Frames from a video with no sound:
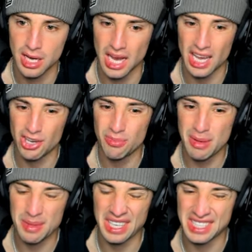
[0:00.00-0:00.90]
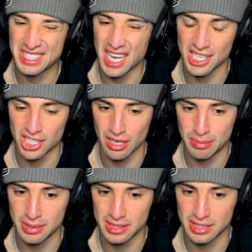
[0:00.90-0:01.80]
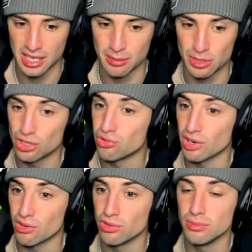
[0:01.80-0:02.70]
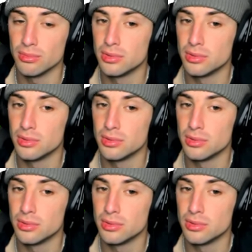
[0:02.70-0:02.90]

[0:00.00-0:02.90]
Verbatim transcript: I could maybe, like, sash up and set up a Trick Room.